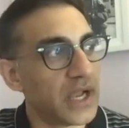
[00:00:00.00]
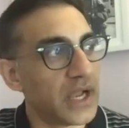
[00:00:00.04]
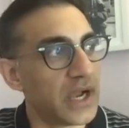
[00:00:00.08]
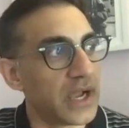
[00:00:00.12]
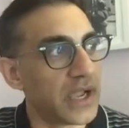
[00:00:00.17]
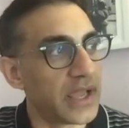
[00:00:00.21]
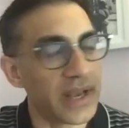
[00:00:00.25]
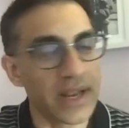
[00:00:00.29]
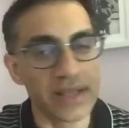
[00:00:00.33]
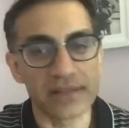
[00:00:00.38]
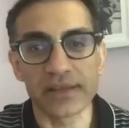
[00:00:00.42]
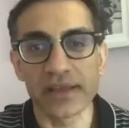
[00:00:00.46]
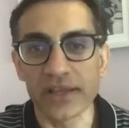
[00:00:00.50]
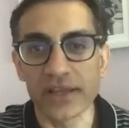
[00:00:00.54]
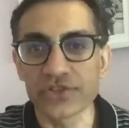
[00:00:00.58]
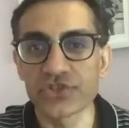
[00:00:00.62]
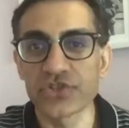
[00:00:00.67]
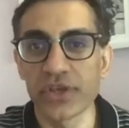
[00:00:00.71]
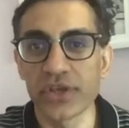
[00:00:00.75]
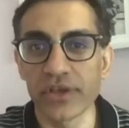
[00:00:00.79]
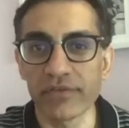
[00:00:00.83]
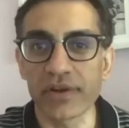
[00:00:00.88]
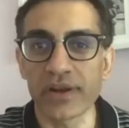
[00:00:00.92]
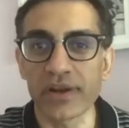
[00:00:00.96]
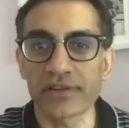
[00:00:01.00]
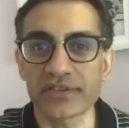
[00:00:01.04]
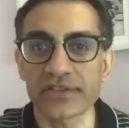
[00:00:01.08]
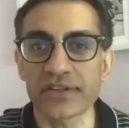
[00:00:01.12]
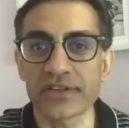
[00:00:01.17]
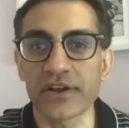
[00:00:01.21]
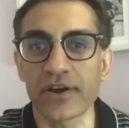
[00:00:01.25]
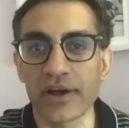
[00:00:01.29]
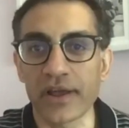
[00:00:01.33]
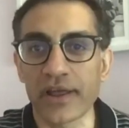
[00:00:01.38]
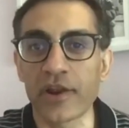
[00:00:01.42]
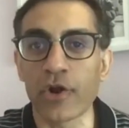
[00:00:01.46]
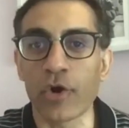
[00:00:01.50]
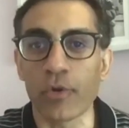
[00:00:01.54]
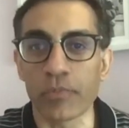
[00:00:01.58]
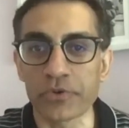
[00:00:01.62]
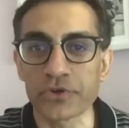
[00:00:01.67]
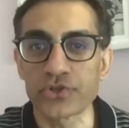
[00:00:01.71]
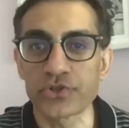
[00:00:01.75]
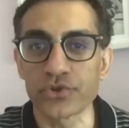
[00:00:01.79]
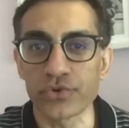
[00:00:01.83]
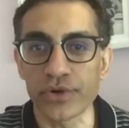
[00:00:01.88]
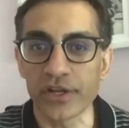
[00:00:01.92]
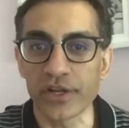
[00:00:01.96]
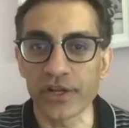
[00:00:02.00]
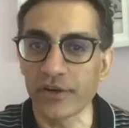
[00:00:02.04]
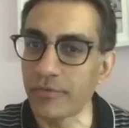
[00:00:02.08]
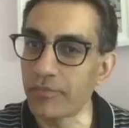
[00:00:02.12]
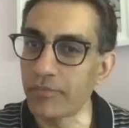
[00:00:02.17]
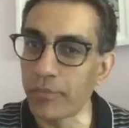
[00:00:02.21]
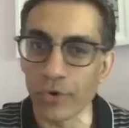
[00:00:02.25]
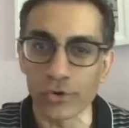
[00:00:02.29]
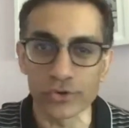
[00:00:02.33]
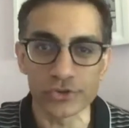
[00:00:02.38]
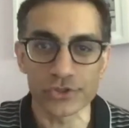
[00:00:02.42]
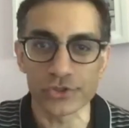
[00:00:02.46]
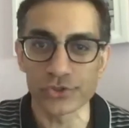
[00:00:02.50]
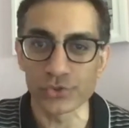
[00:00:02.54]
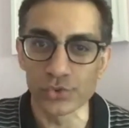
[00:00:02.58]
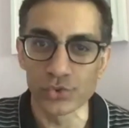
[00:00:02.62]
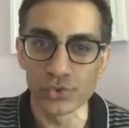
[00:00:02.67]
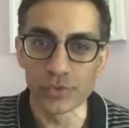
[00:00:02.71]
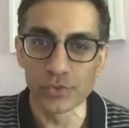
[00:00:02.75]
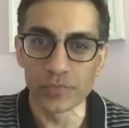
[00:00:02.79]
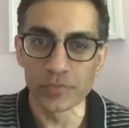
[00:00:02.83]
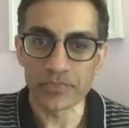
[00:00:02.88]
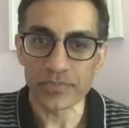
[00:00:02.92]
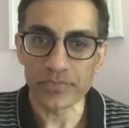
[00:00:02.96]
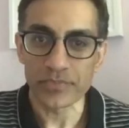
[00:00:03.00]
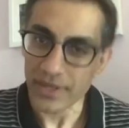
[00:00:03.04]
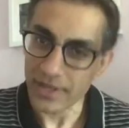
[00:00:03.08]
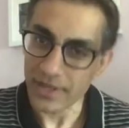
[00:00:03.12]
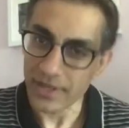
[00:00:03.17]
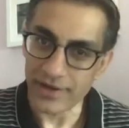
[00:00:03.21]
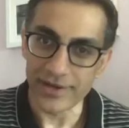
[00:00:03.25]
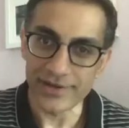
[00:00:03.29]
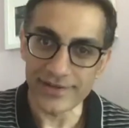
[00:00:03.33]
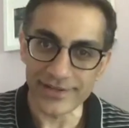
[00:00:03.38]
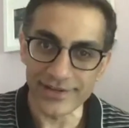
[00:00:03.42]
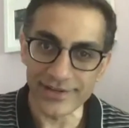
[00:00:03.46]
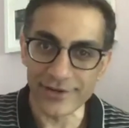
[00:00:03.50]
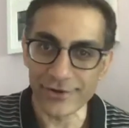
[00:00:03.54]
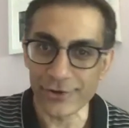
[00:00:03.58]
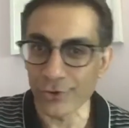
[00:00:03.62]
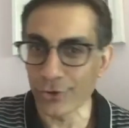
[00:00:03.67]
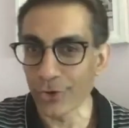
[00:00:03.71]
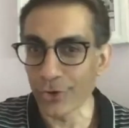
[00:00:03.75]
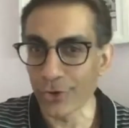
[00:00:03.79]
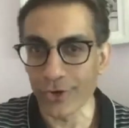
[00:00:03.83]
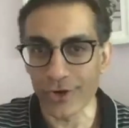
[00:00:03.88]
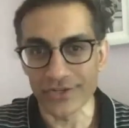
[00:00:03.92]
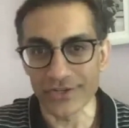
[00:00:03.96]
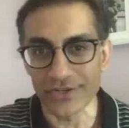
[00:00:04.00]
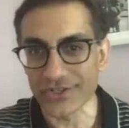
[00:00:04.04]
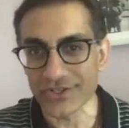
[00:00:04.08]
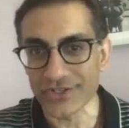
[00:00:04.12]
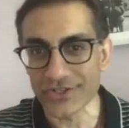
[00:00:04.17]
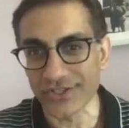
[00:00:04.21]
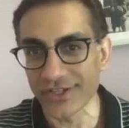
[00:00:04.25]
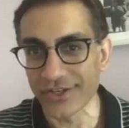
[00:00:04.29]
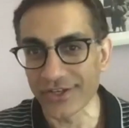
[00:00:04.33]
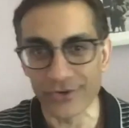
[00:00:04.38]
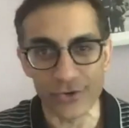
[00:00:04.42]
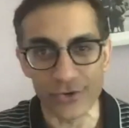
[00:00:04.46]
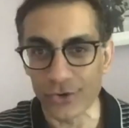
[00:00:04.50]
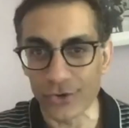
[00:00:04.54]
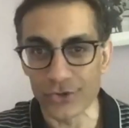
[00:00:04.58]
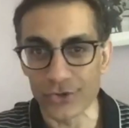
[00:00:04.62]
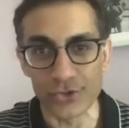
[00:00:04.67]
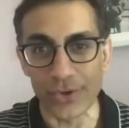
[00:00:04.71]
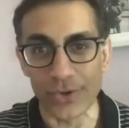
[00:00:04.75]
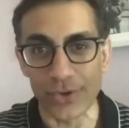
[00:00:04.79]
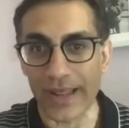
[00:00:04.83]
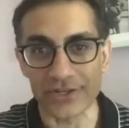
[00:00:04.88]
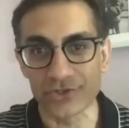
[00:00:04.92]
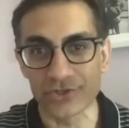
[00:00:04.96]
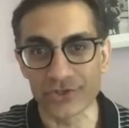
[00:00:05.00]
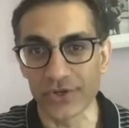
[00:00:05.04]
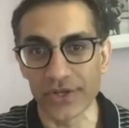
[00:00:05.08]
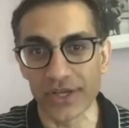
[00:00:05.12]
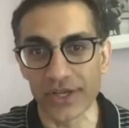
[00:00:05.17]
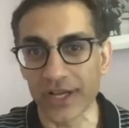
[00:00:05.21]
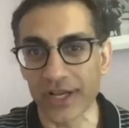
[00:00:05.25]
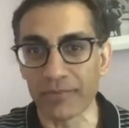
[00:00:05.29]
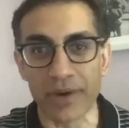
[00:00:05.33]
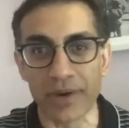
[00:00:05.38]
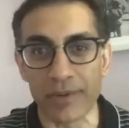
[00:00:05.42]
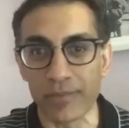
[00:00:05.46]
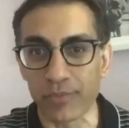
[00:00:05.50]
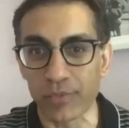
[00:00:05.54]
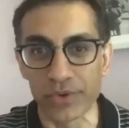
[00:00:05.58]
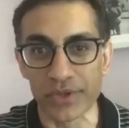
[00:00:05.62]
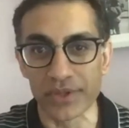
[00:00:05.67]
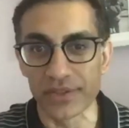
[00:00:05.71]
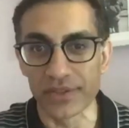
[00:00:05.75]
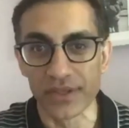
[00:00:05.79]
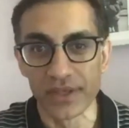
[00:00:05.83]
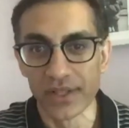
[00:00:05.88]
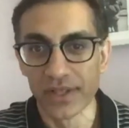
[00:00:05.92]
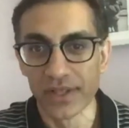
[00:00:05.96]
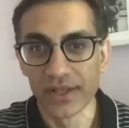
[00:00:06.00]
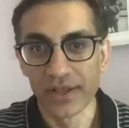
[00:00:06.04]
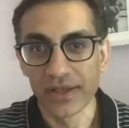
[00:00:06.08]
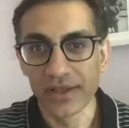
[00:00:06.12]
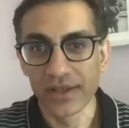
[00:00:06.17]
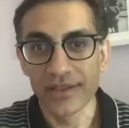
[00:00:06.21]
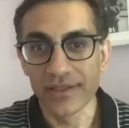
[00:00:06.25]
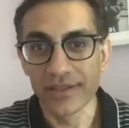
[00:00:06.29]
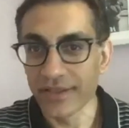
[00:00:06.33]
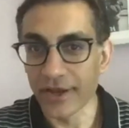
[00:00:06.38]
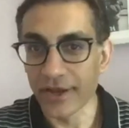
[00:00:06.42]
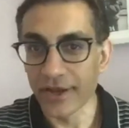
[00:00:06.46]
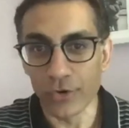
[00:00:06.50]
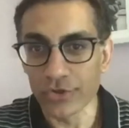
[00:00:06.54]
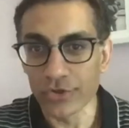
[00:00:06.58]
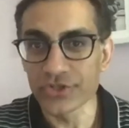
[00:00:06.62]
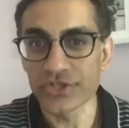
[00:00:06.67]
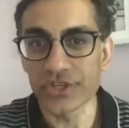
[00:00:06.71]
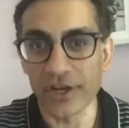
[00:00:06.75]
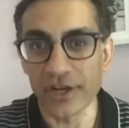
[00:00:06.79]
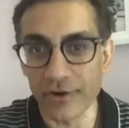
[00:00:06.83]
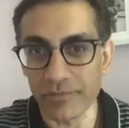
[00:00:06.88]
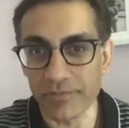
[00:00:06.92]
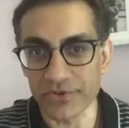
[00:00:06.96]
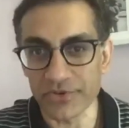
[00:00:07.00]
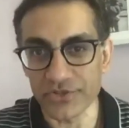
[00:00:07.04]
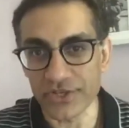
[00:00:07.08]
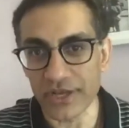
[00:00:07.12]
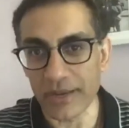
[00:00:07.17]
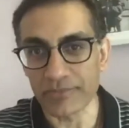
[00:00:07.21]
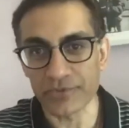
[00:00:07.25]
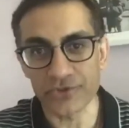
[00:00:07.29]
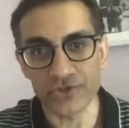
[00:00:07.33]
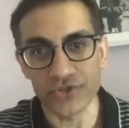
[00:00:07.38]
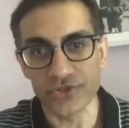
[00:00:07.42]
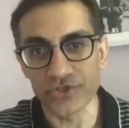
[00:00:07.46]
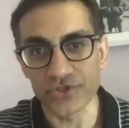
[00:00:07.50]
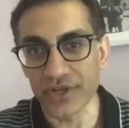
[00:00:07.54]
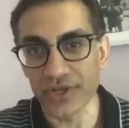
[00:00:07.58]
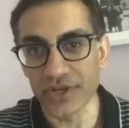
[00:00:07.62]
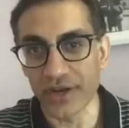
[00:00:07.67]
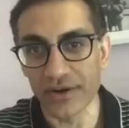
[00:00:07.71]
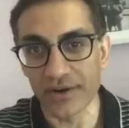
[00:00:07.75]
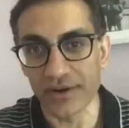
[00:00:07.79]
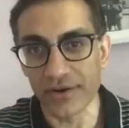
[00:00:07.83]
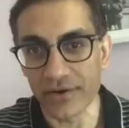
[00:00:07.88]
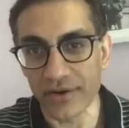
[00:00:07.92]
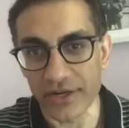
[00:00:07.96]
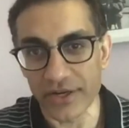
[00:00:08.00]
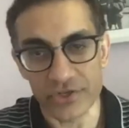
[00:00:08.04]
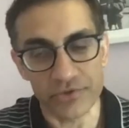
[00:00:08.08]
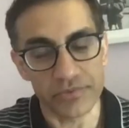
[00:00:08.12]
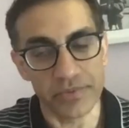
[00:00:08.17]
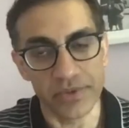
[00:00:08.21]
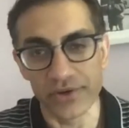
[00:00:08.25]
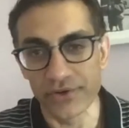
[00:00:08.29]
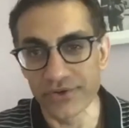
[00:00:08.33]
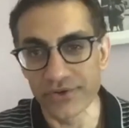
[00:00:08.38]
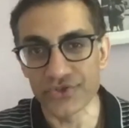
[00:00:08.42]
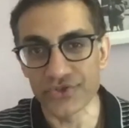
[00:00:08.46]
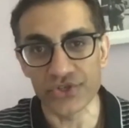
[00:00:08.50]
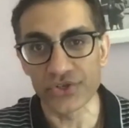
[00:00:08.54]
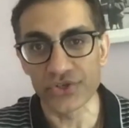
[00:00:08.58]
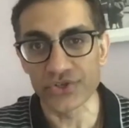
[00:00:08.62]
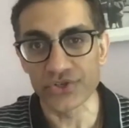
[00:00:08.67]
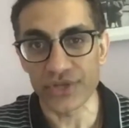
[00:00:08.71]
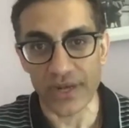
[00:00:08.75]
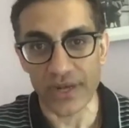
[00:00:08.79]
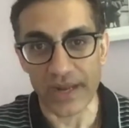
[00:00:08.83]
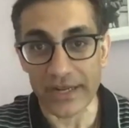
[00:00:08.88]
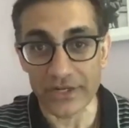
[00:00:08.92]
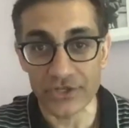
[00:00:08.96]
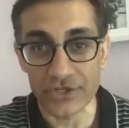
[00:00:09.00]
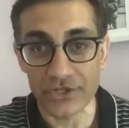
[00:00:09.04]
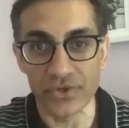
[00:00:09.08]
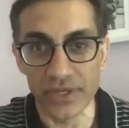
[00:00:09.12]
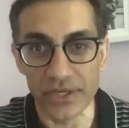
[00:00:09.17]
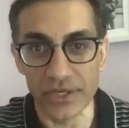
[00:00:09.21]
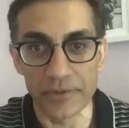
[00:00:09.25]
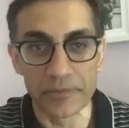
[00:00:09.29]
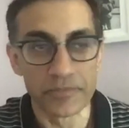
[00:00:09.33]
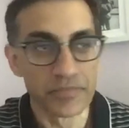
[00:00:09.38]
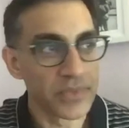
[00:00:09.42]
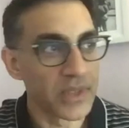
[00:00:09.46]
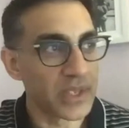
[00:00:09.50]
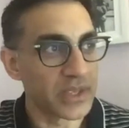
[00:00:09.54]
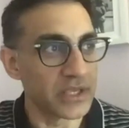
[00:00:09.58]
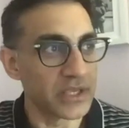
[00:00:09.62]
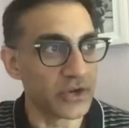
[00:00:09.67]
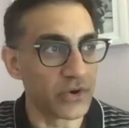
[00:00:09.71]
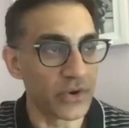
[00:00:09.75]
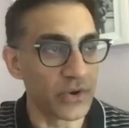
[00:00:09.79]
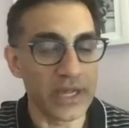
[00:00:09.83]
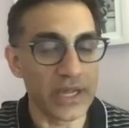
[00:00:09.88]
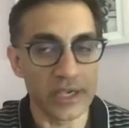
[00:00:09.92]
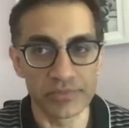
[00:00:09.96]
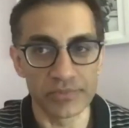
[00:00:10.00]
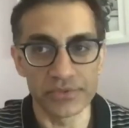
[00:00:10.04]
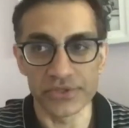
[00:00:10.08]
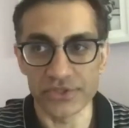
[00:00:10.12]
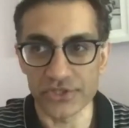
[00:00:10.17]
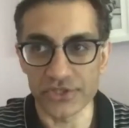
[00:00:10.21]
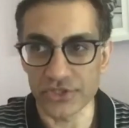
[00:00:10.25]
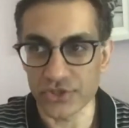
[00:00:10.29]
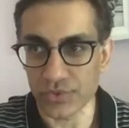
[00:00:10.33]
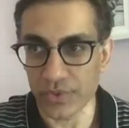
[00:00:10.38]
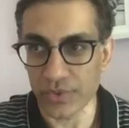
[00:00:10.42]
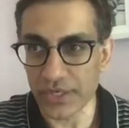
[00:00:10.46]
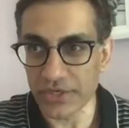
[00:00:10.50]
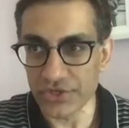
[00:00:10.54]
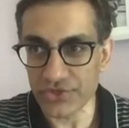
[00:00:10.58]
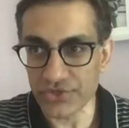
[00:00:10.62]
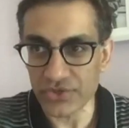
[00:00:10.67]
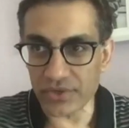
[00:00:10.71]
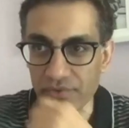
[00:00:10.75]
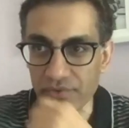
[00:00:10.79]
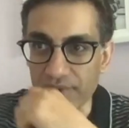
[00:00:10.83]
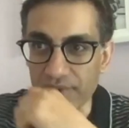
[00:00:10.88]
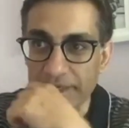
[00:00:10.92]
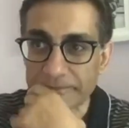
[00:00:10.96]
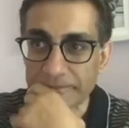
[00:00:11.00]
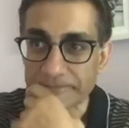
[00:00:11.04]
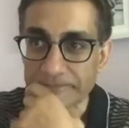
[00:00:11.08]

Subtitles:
And I think it's given us an opportunity to both to an 18-year-old or a 60-year-old to actually come up with their own set of perceptions and experiences and actually, help the situation, right?